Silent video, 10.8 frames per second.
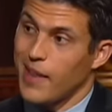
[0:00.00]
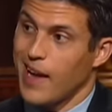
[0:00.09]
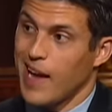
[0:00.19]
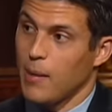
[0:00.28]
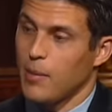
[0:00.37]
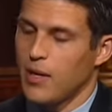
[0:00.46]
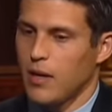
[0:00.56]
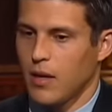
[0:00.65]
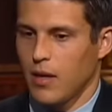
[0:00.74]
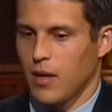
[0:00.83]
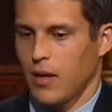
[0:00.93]
that habit
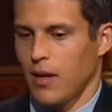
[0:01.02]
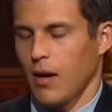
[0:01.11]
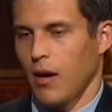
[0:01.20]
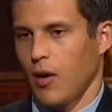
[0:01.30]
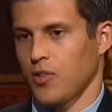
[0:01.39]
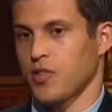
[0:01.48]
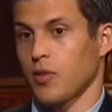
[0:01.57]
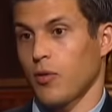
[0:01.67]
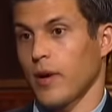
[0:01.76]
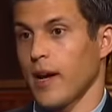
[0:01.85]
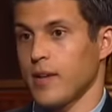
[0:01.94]
also
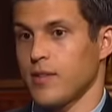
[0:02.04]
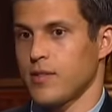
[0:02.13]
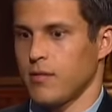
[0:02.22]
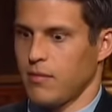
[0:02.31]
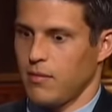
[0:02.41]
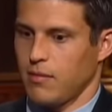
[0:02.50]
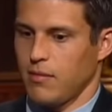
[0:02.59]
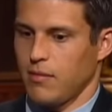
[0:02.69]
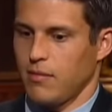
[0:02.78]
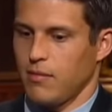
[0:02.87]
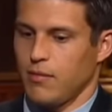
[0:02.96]
creates
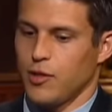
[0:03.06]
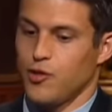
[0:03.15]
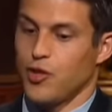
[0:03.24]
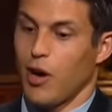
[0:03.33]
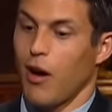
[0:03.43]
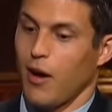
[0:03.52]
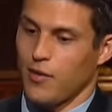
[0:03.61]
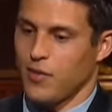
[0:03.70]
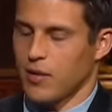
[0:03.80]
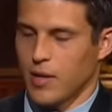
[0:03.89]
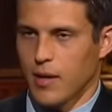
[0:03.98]
the jaw,
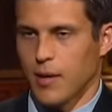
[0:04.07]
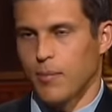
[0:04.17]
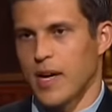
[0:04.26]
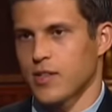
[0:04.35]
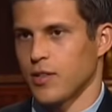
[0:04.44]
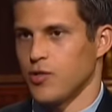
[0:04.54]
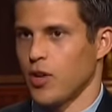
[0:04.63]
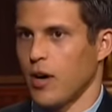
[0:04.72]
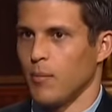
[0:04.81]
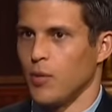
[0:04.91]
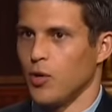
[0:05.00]
to, it, it makes the
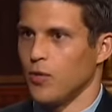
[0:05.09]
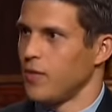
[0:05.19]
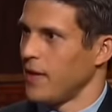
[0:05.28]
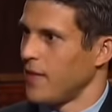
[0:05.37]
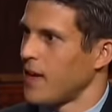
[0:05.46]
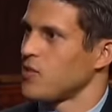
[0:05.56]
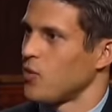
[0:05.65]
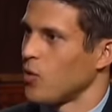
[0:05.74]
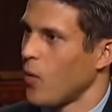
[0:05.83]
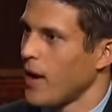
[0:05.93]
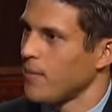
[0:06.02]
jaw move in that sort
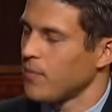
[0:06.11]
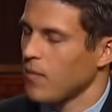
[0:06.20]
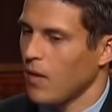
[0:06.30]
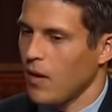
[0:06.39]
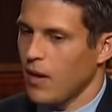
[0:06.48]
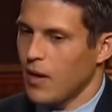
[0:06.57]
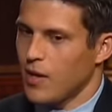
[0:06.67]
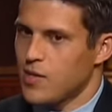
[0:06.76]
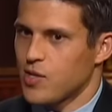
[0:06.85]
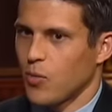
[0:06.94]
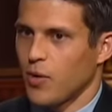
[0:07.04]
of way.
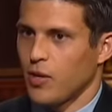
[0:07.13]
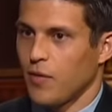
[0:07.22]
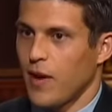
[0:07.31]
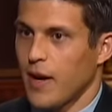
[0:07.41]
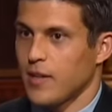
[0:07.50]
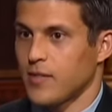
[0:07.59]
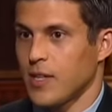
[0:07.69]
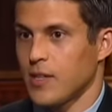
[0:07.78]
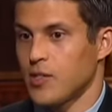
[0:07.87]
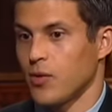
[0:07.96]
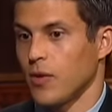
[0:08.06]
So what you'll find is
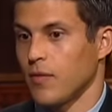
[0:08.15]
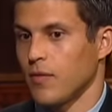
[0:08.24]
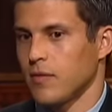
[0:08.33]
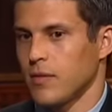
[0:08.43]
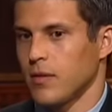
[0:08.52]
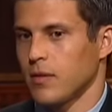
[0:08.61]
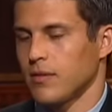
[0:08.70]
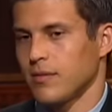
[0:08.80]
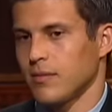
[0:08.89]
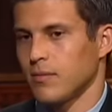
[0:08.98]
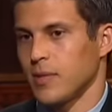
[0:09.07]
kids who have
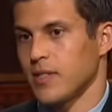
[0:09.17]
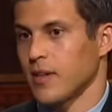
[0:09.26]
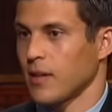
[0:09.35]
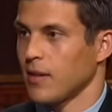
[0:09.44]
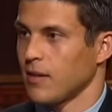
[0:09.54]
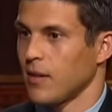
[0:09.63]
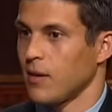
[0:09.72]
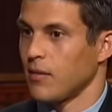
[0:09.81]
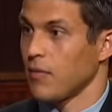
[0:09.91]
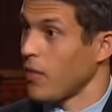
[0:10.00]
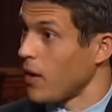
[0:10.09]
been sucking
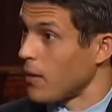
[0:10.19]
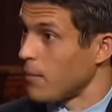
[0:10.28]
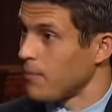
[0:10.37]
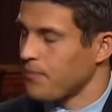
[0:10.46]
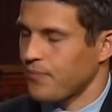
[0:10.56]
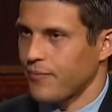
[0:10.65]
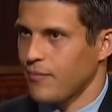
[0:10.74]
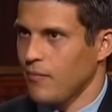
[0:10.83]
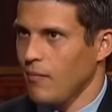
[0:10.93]
their thumb mm-hmm.